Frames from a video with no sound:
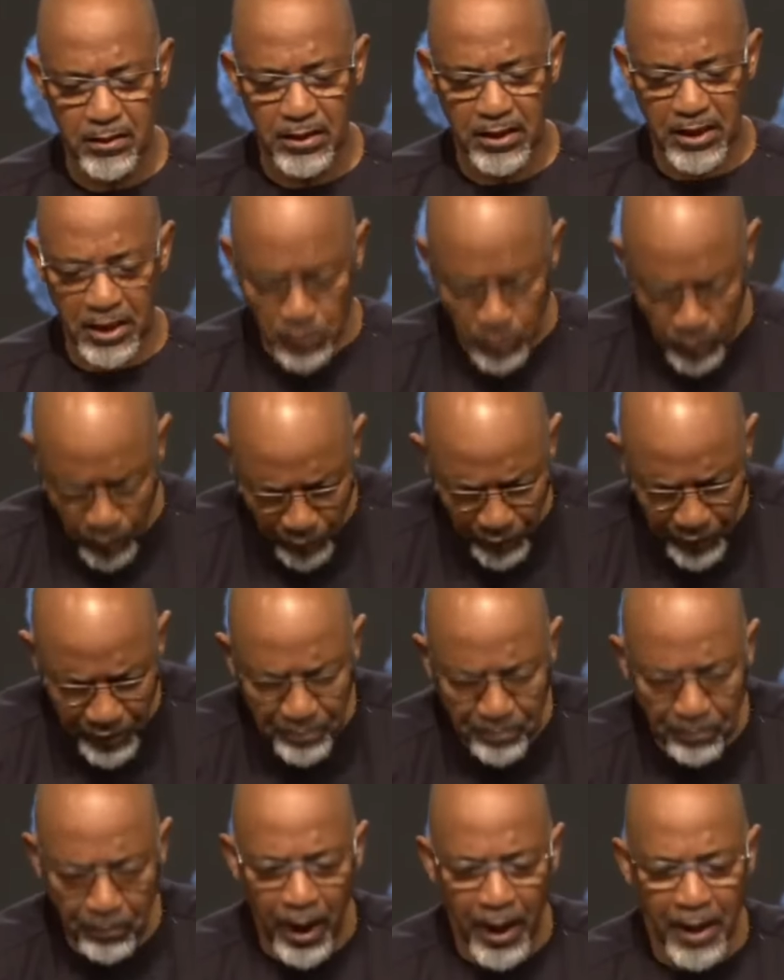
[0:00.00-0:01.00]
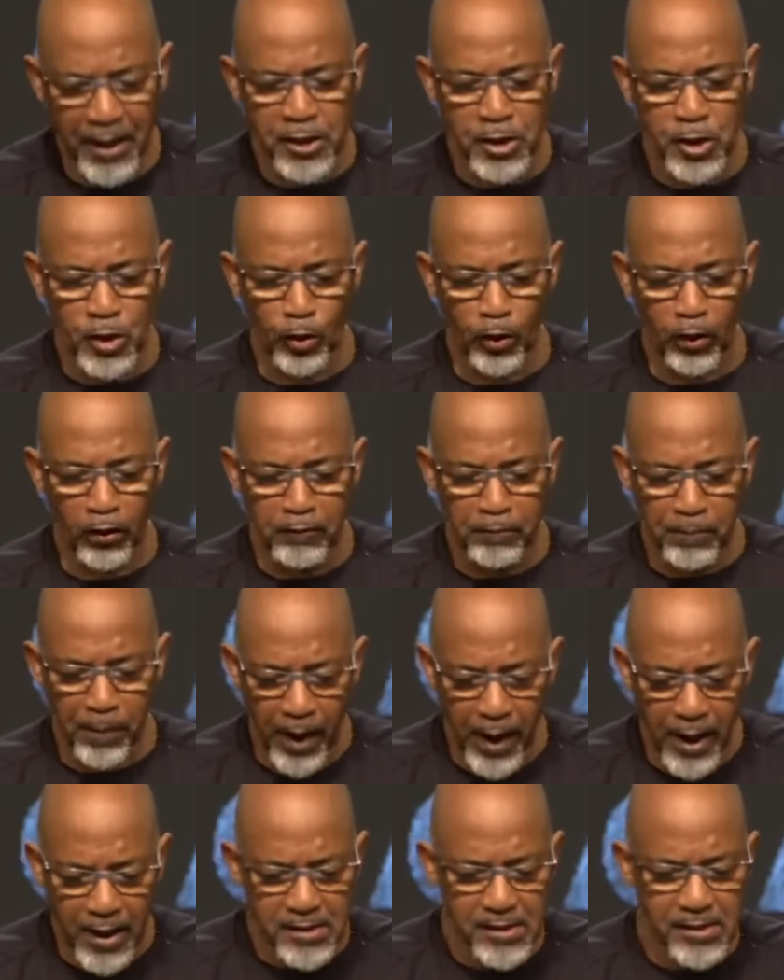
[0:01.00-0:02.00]
It will remind you of
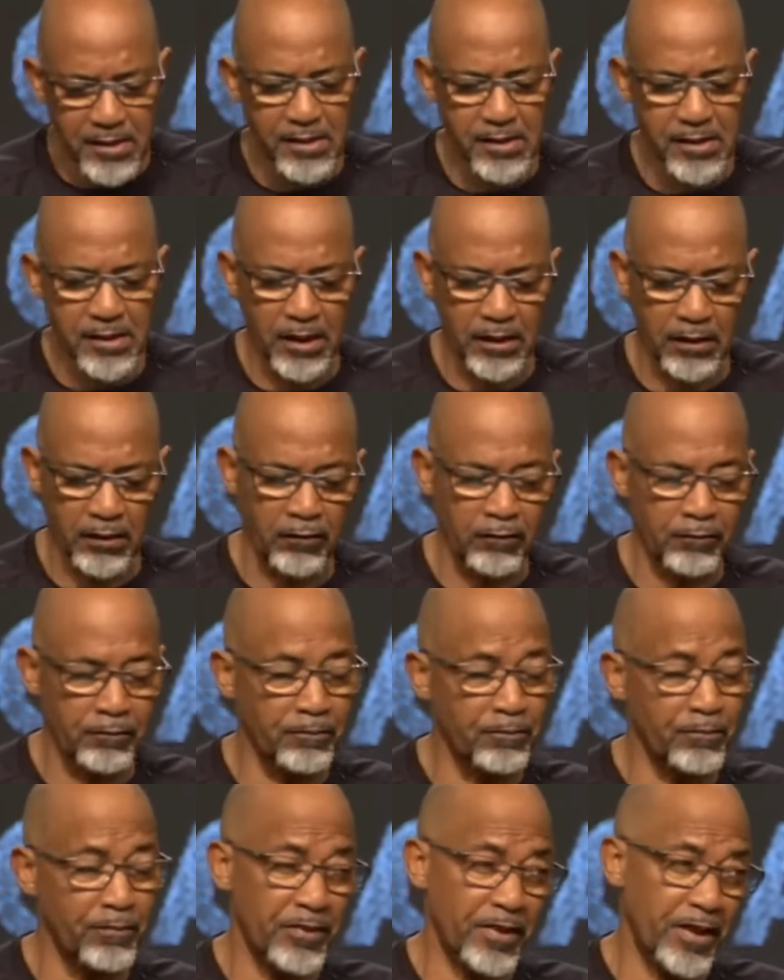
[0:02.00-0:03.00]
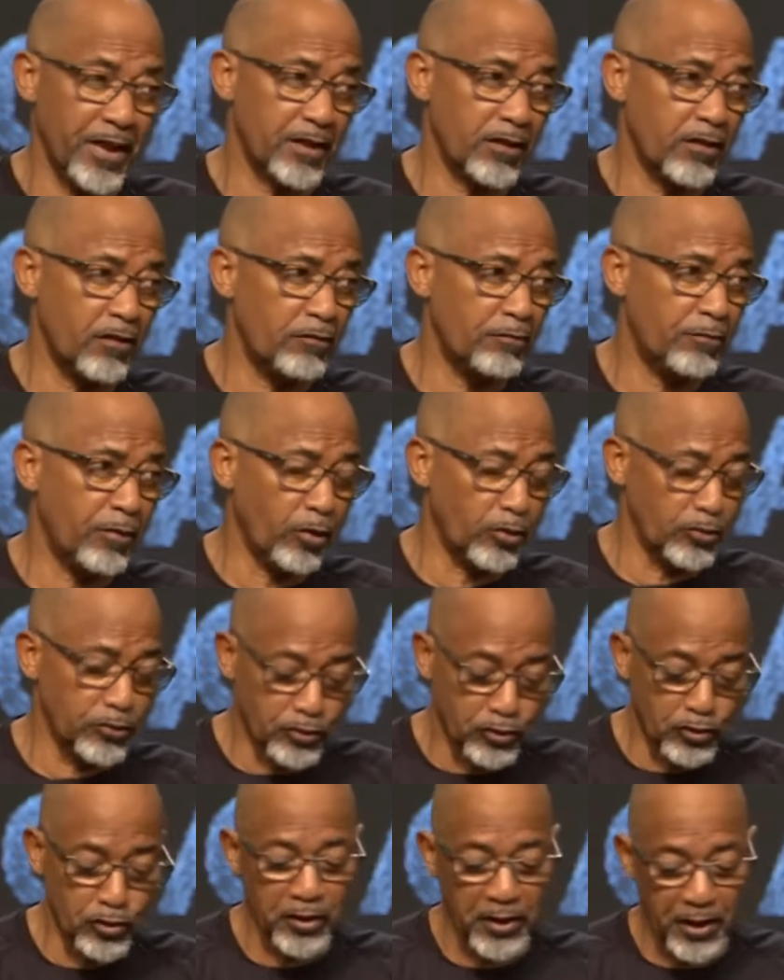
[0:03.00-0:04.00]
past and of that of
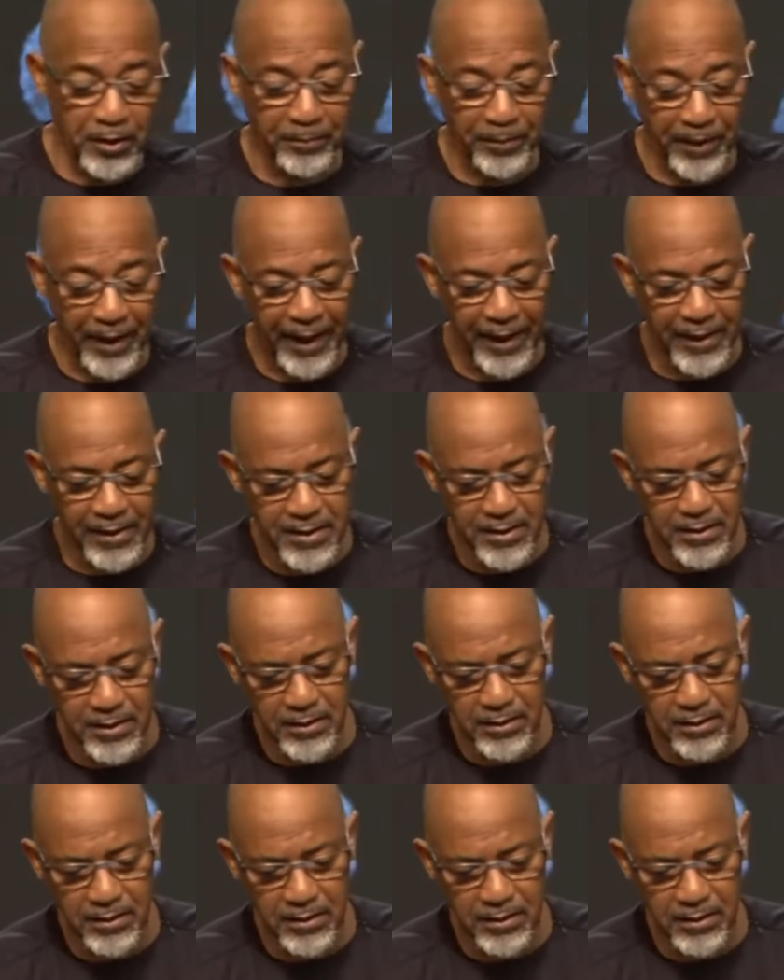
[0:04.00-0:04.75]
both good and bad,